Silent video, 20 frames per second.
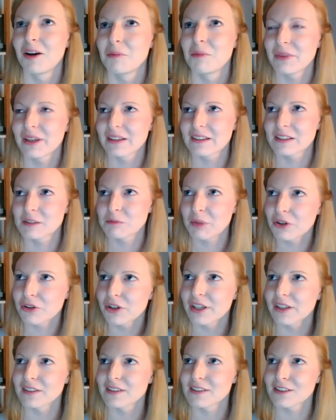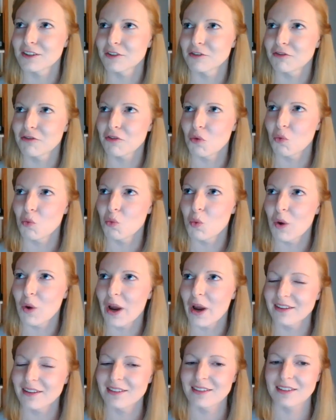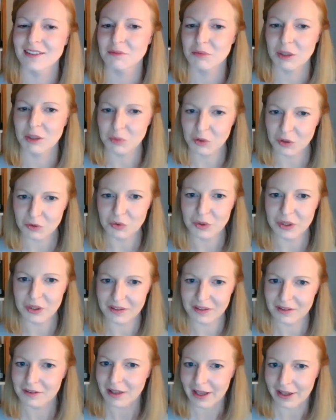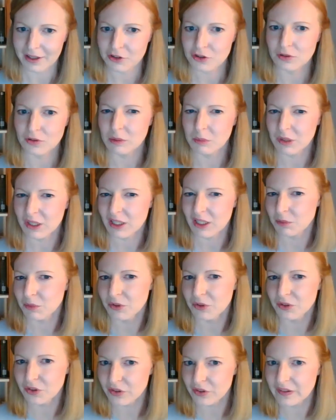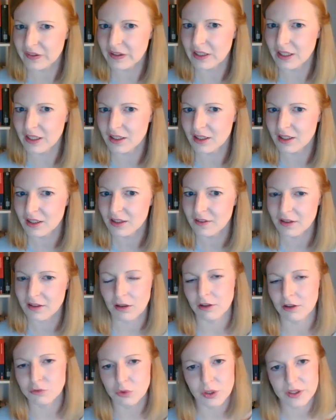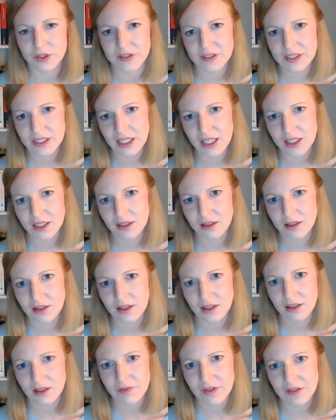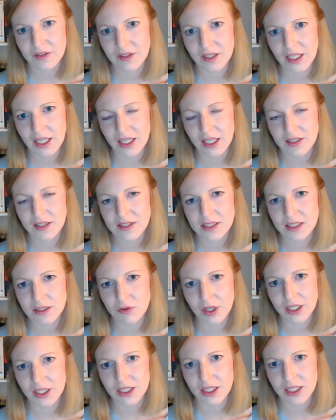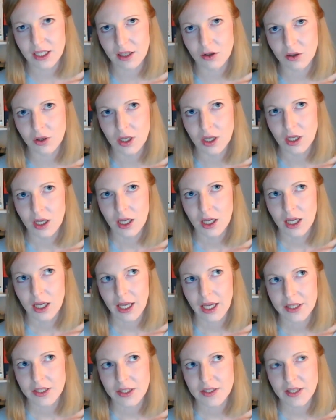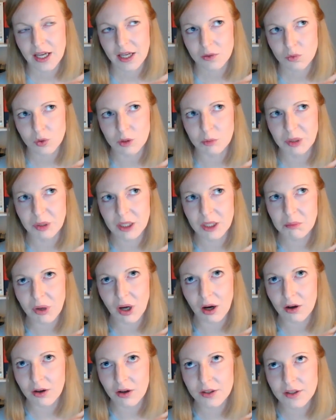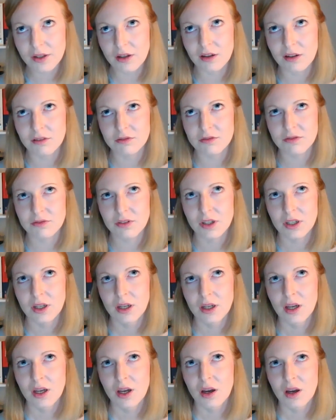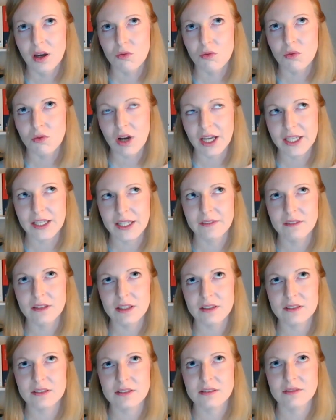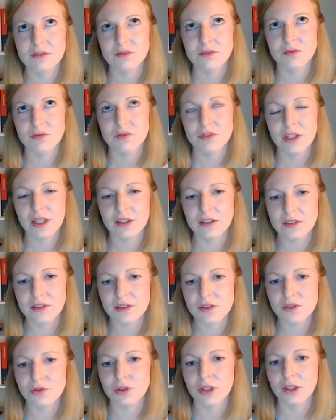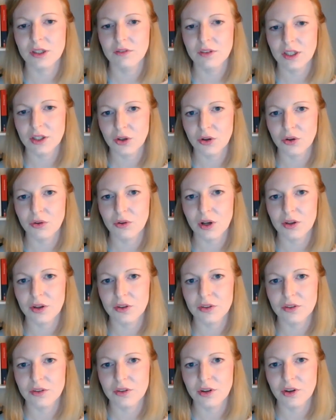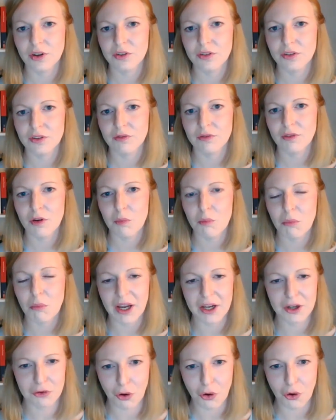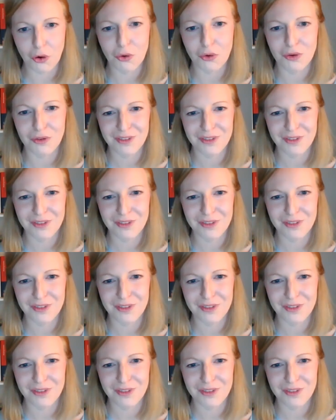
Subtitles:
experience of when people will actually be able to see their loved ones again that they can't see right now, and that will be part of writing this history, on a micro